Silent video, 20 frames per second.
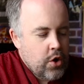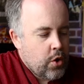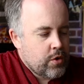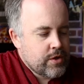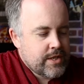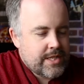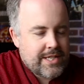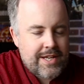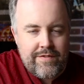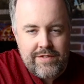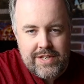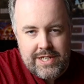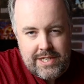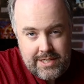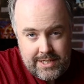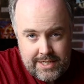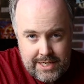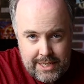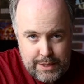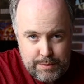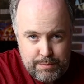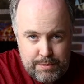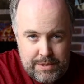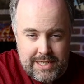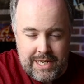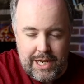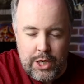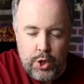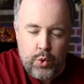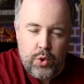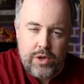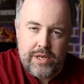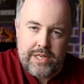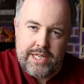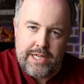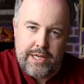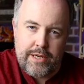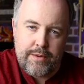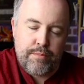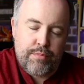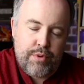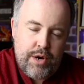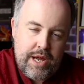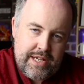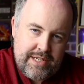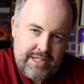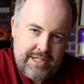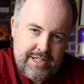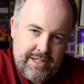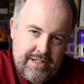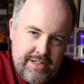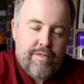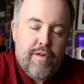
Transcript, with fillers: or 76% quality compressed?